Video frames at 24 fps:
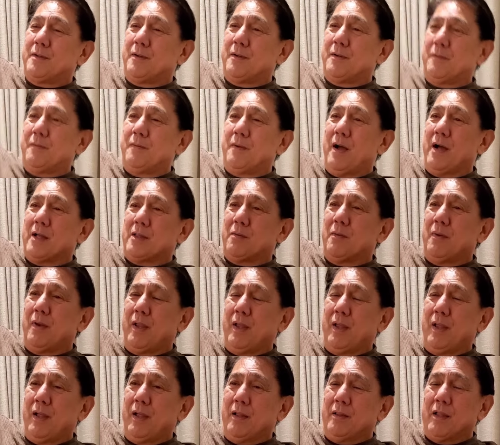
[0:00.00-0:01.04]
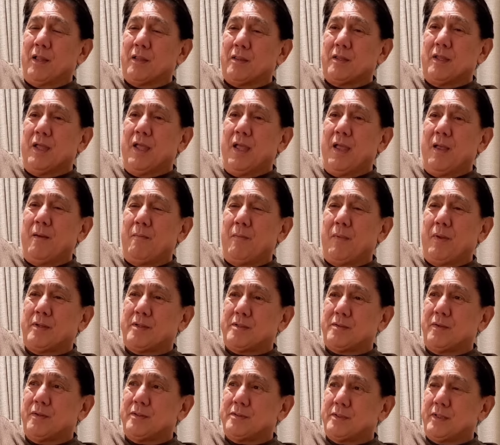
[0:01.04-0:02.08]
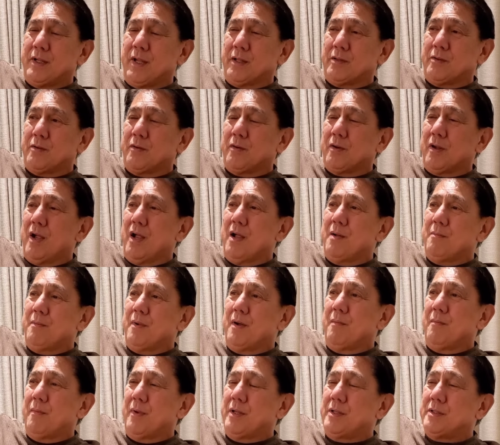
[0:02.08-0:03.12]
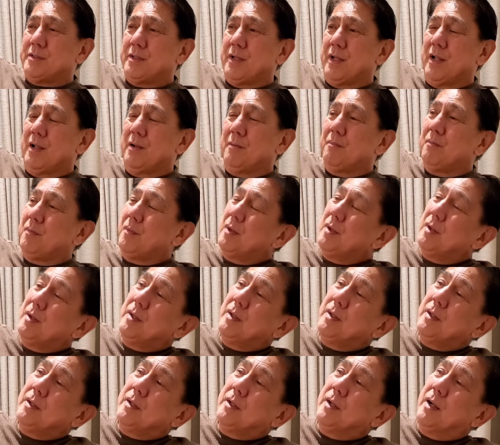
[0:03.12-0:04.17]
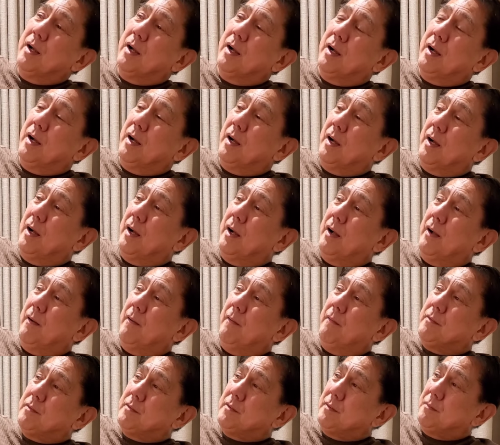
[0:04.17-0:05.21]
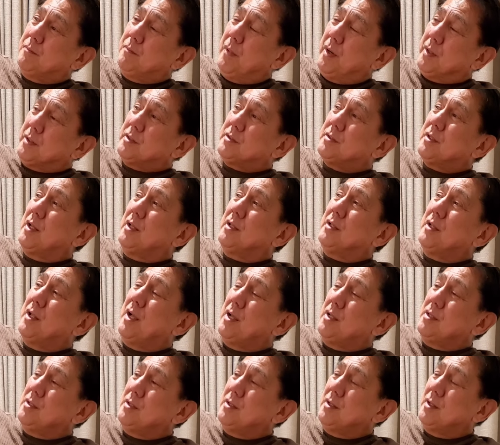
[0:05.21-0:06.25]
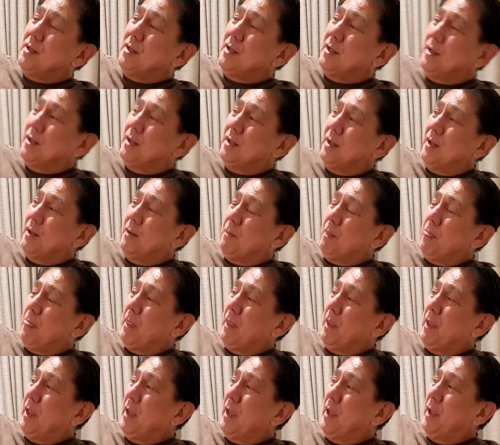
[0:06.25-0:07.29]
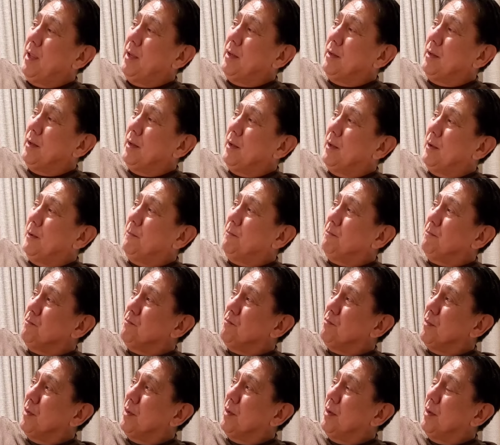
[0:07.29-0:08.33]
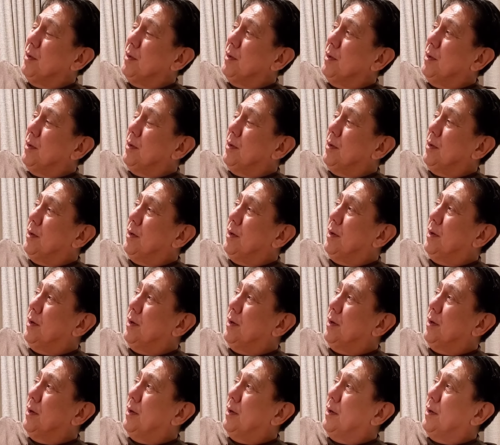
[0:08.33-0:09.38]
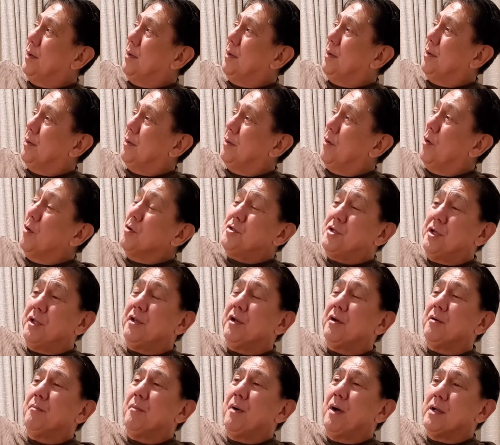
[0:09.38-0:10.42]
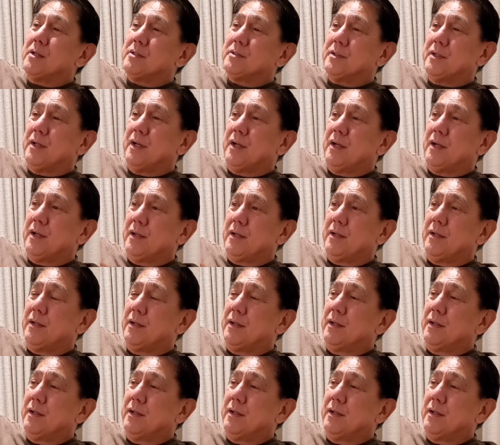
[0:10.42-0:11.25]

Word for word: so actually, uh, the team, it was Hector Calma, myself, uh, Mark Saldana, and um, uh, uh Oji Nervasa.